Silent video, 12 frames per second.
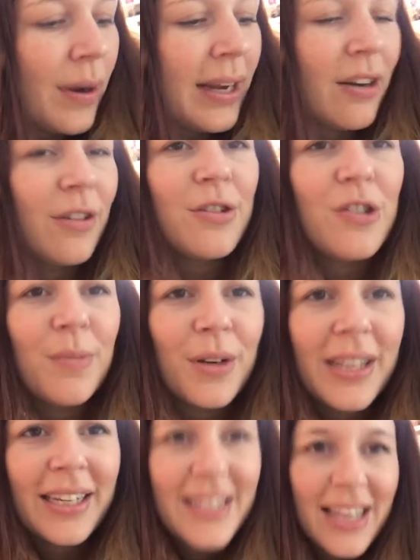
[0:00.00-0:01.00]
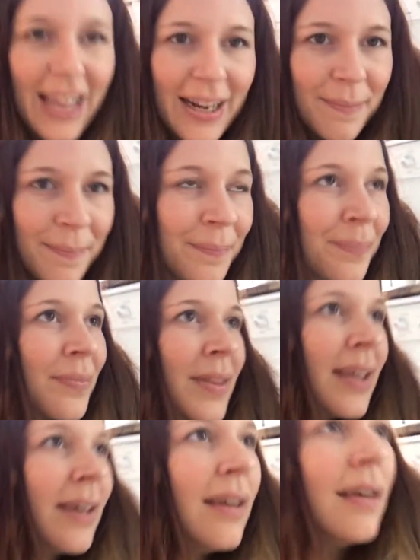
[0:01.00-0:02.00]
wait, no, there's two more things. I lied.
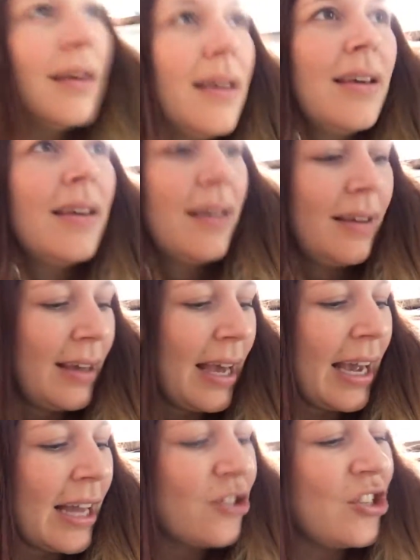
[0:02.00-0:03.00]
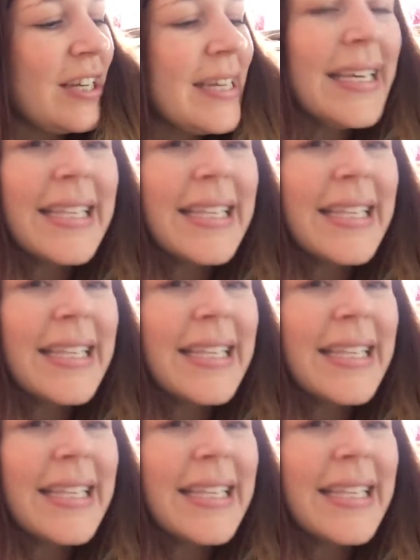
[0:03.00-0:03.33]
I got cheese,